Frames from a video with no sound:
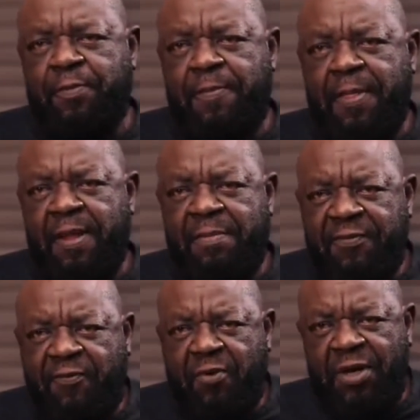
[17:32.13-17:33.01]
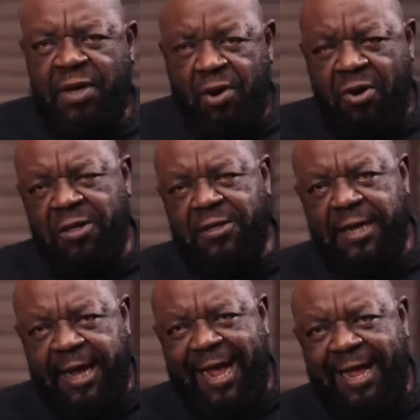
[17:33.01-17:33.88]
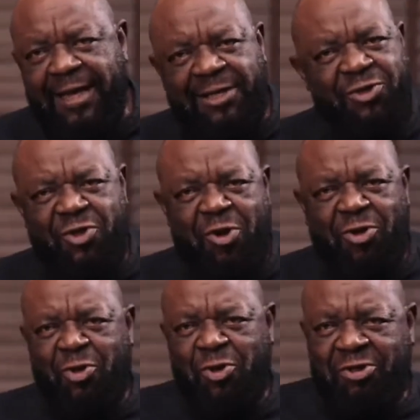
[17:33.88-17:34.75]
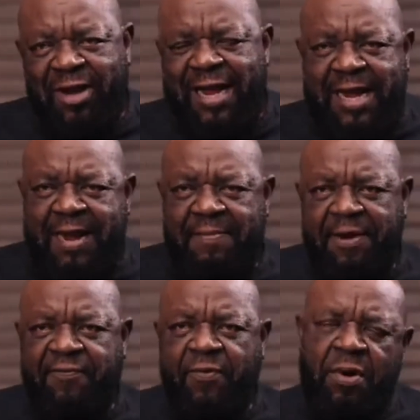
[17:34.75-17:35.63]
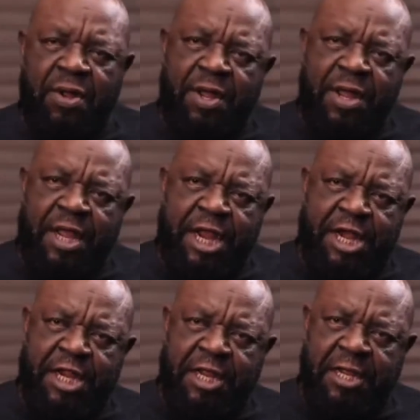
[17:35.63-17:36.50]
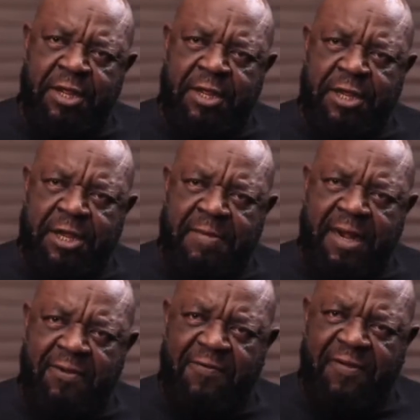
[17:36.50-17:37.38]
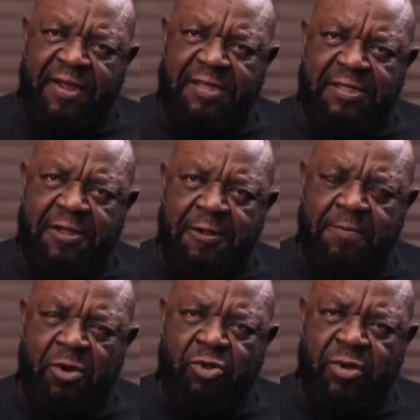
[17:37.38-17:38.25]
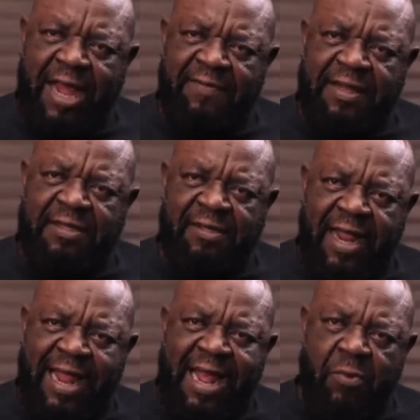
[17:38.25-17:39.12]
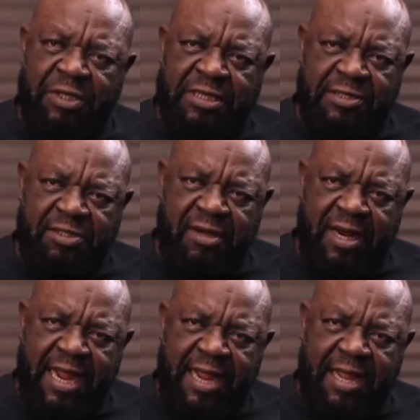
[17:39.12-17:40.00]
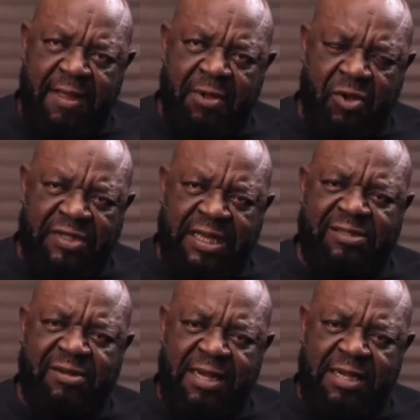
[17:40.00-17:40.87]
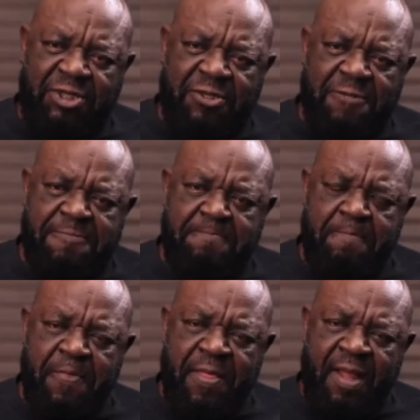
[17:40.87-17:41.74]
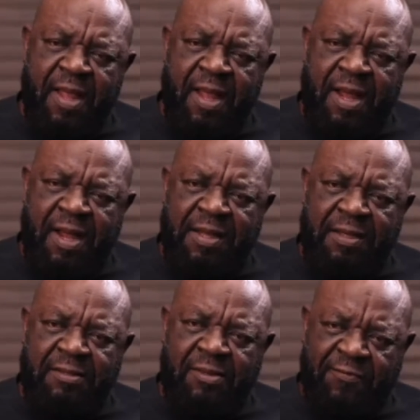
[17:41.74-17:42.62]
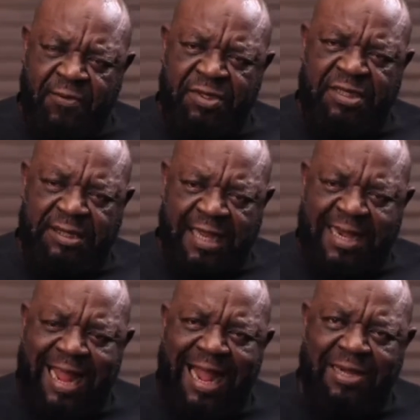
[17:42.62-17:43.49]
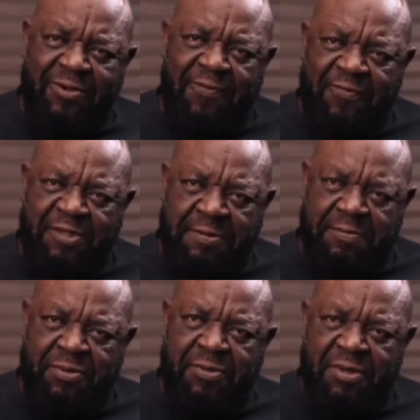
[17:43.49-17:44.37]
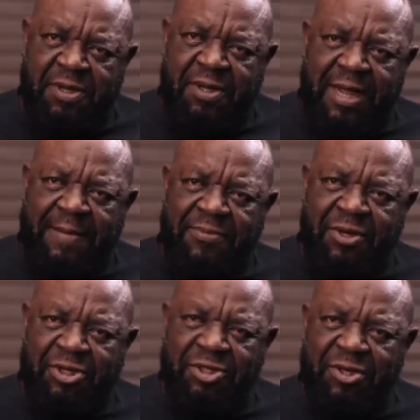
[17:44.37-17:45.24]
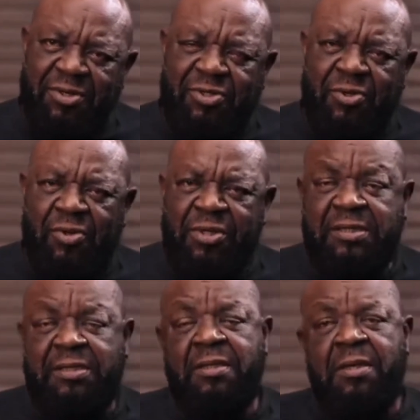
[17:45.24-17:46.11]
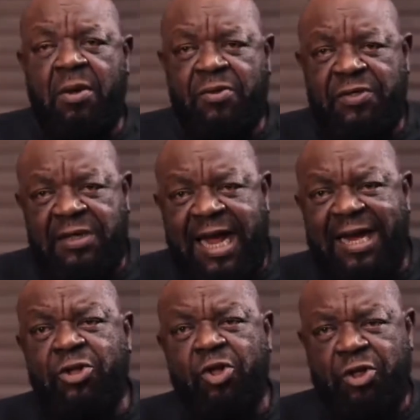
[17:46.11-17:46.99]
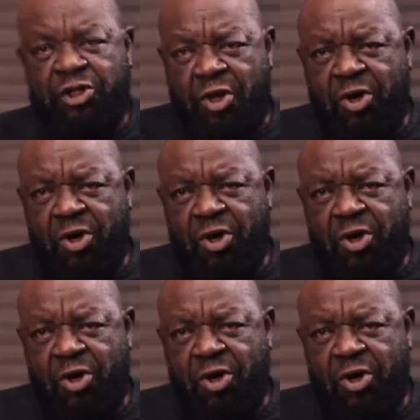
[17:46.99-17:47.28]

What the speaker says: before the court here is not to try Nnamdi for any criminal offense, but to have a trial within trial, because extradition is an act of forcible abduction, so it's considered torture